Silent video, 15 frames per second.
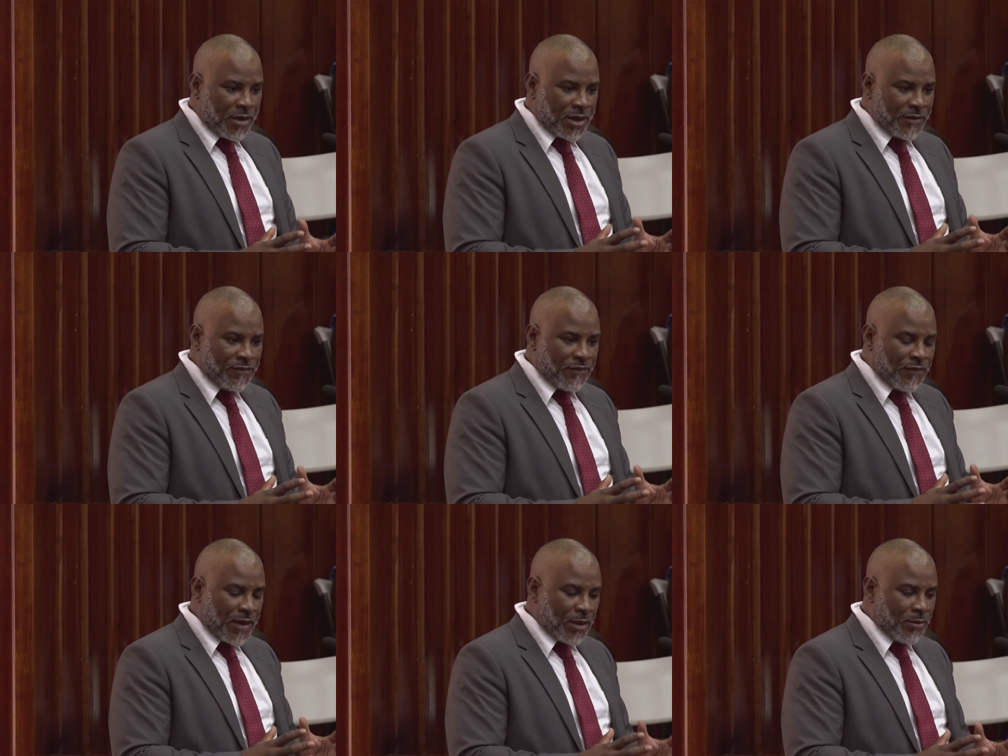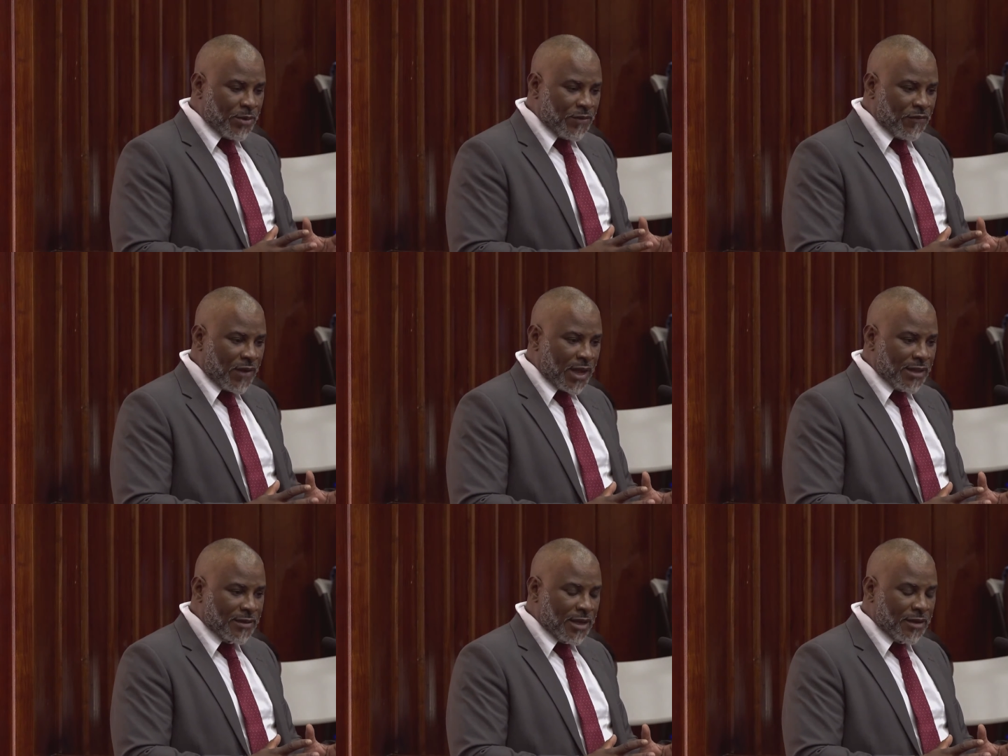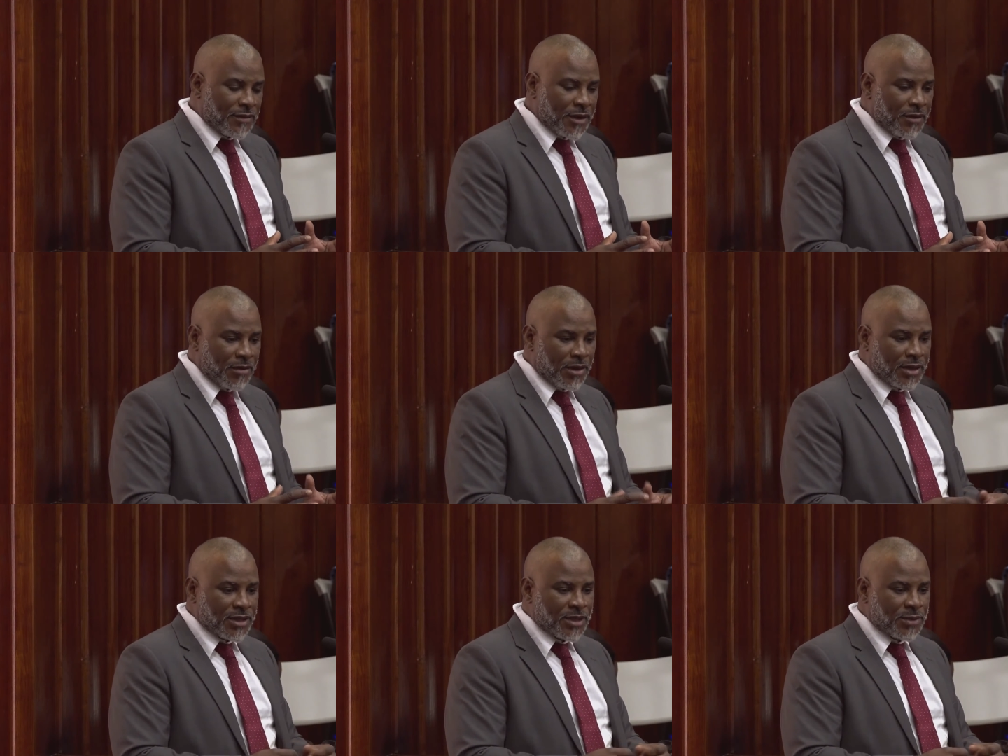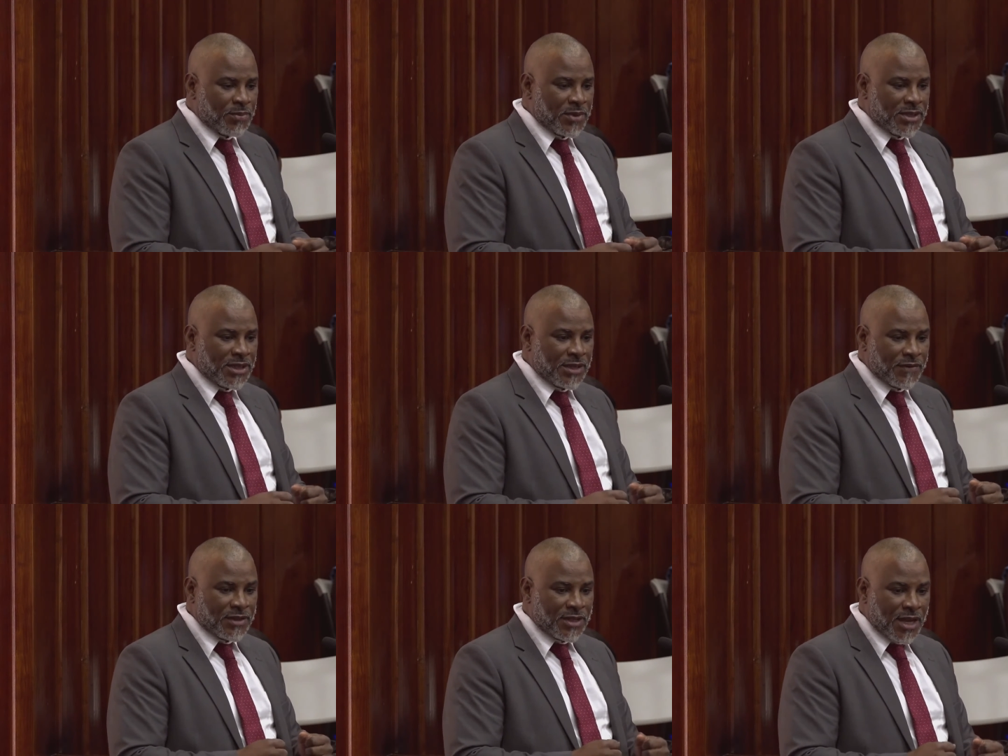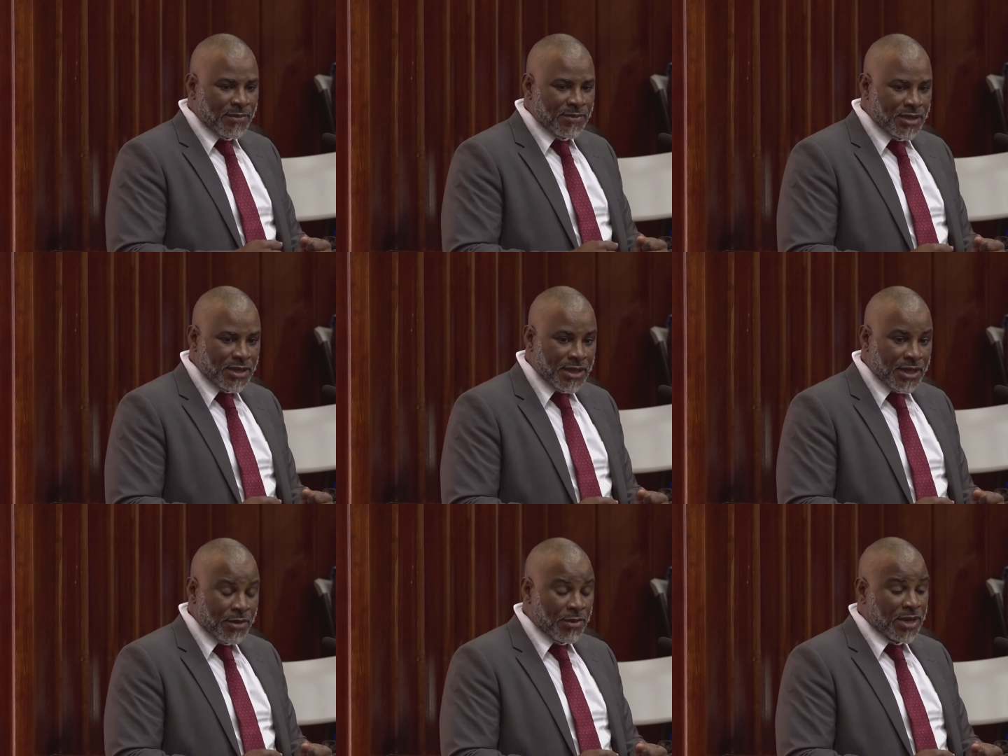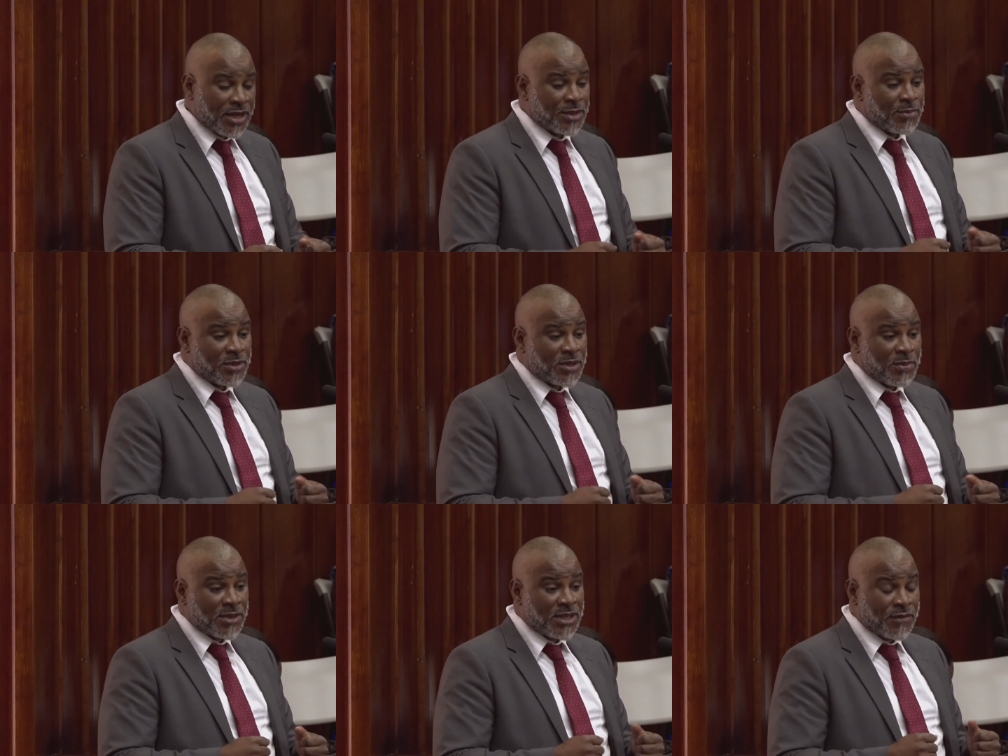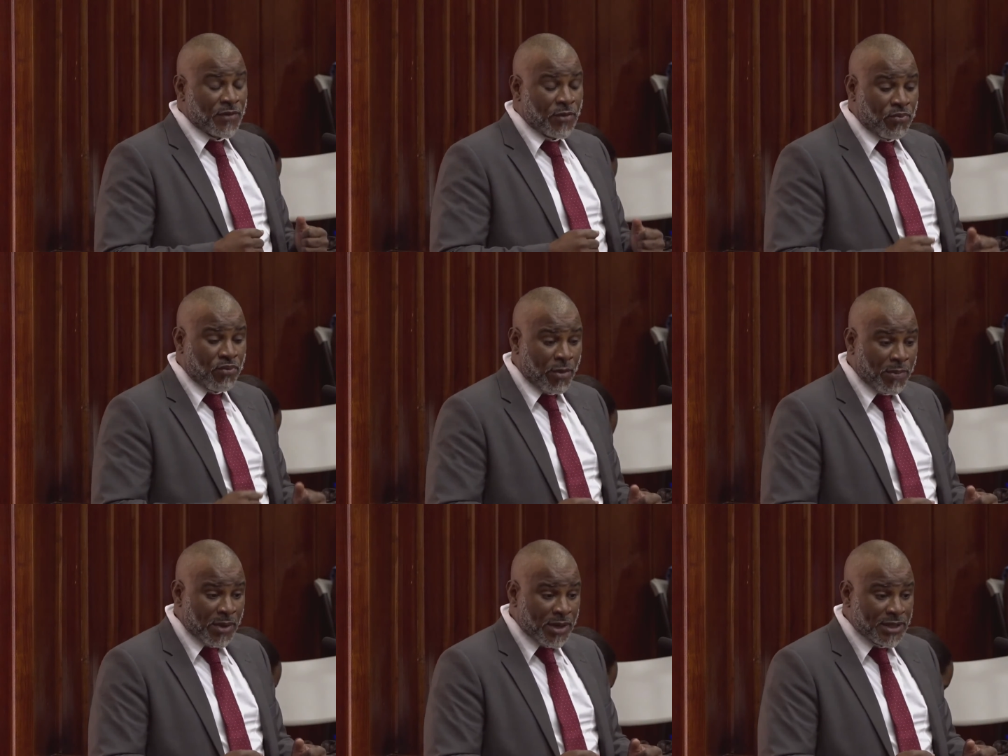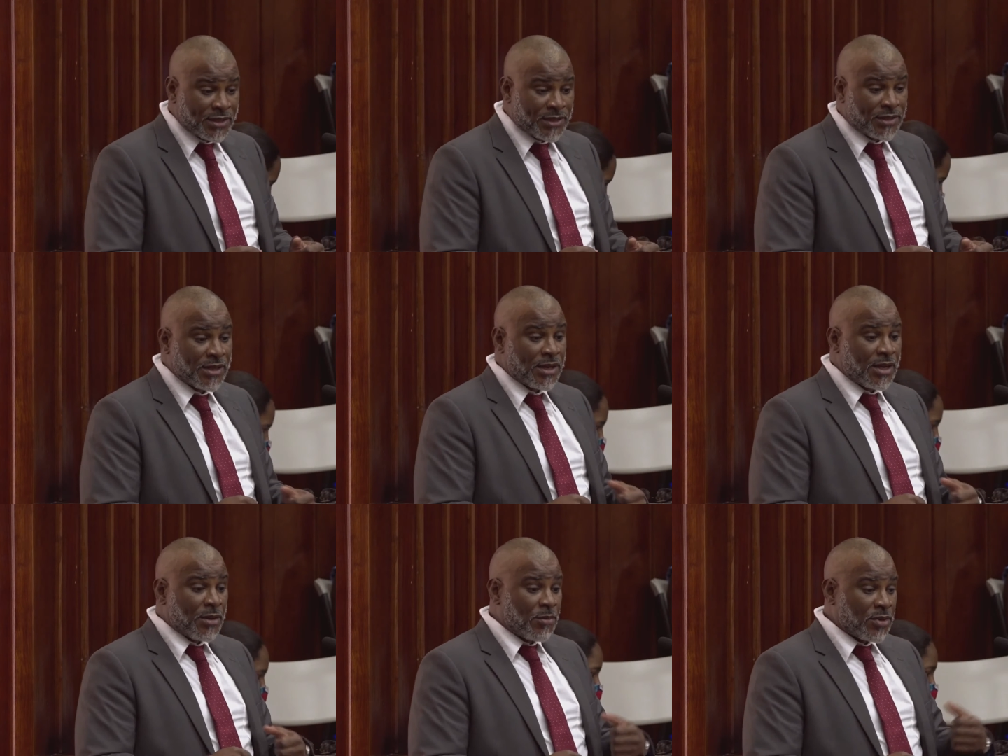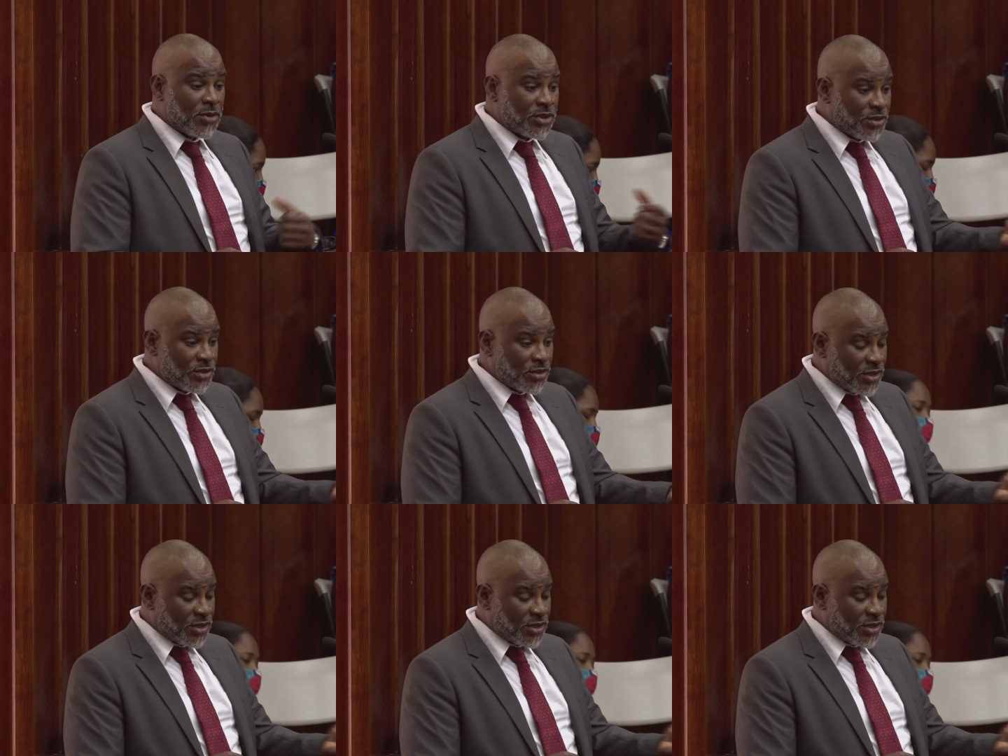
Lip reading: found, we find that there are specific times of the year where there's specific propolis, which is